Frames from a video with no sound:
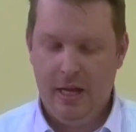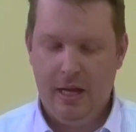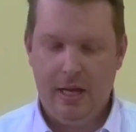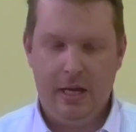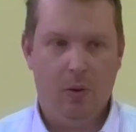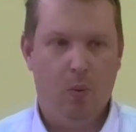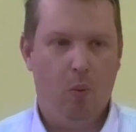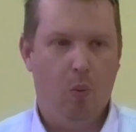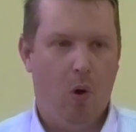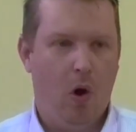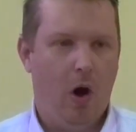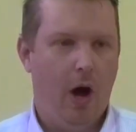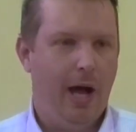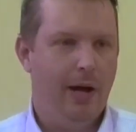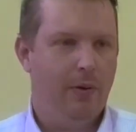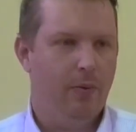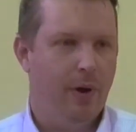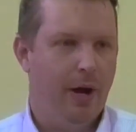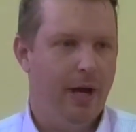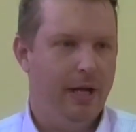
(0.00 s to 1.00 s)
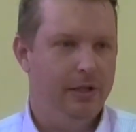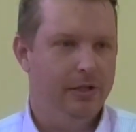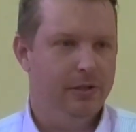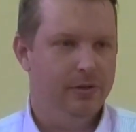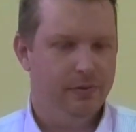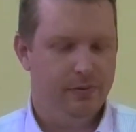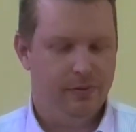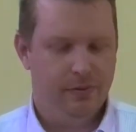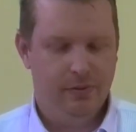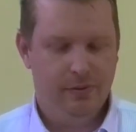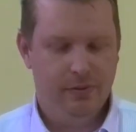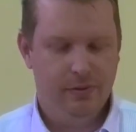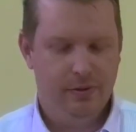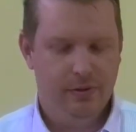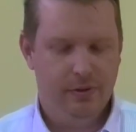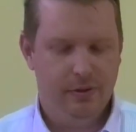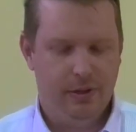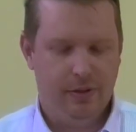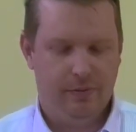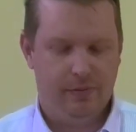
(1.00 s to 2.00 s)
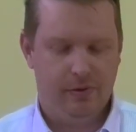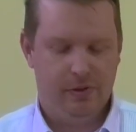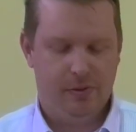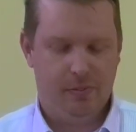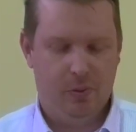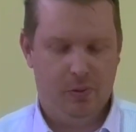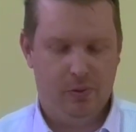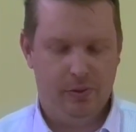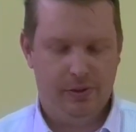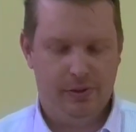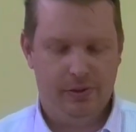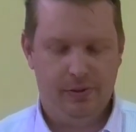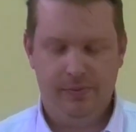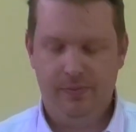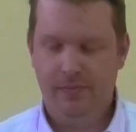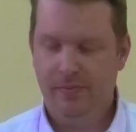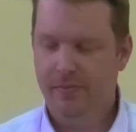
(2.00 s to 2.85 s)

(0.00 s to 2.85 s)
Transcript: in a wide range of different sports.